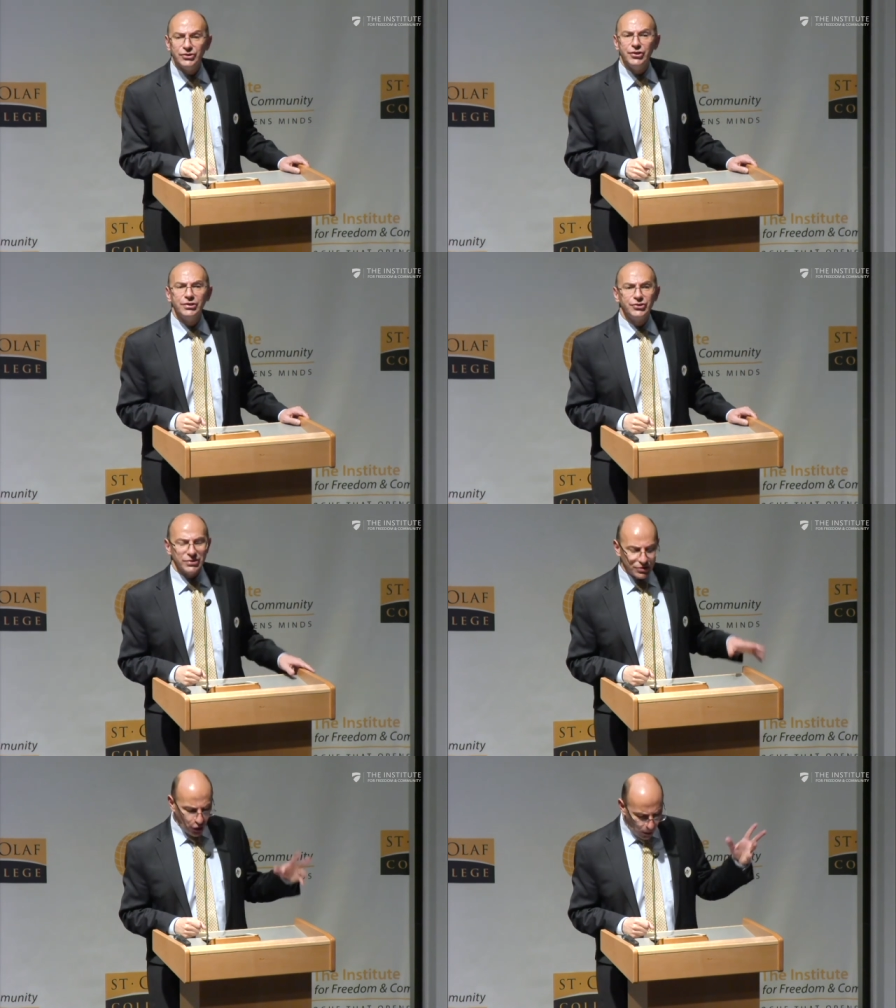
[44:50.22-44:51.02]

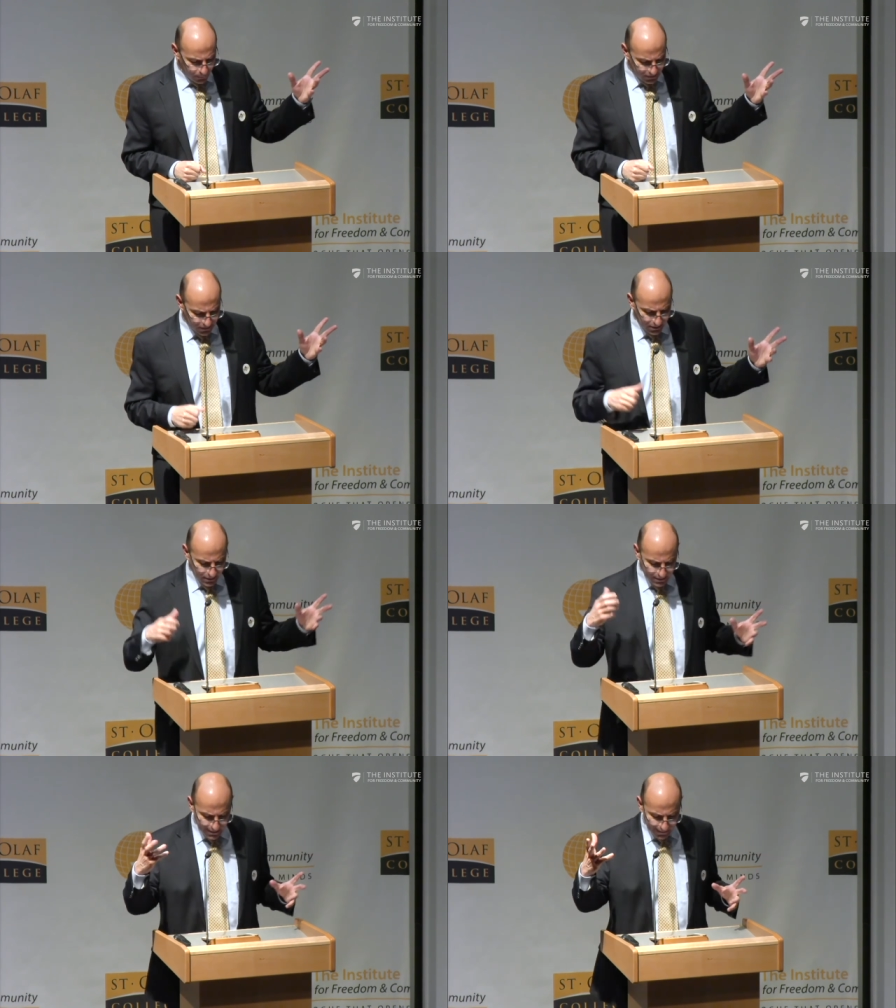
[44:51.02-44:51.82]
churches, Copts,
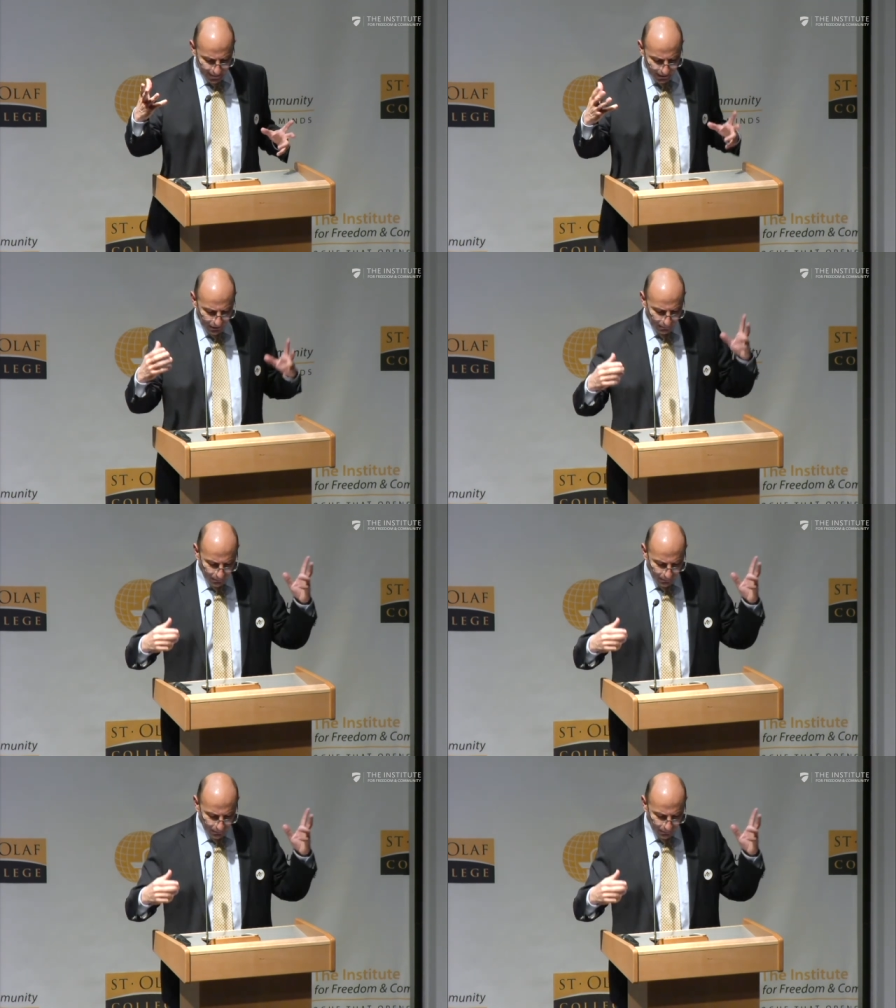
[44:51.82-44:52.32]
Syriac,